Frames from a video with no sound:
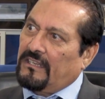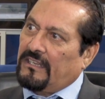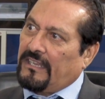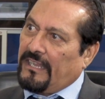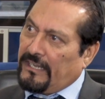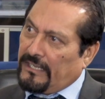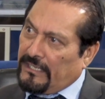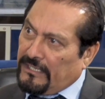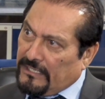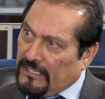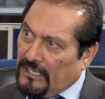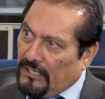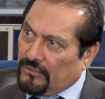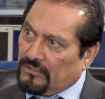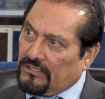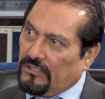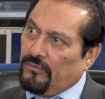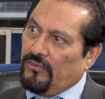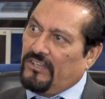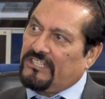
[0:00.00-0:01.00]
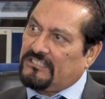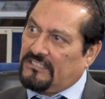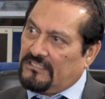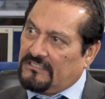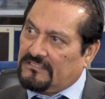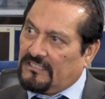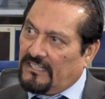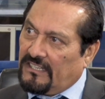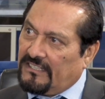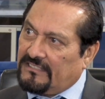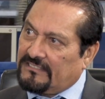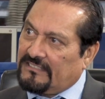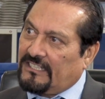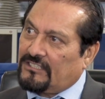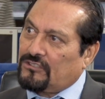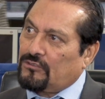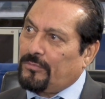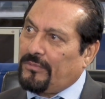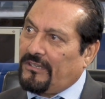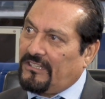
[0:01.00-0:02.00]
carrying out the wishes as
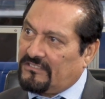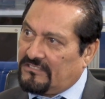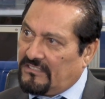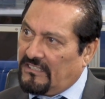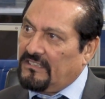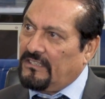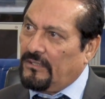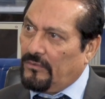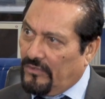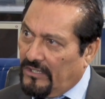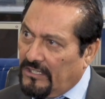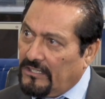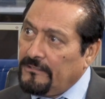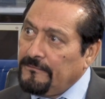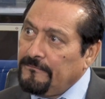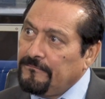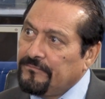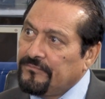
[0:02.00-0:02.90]
expressed in the will.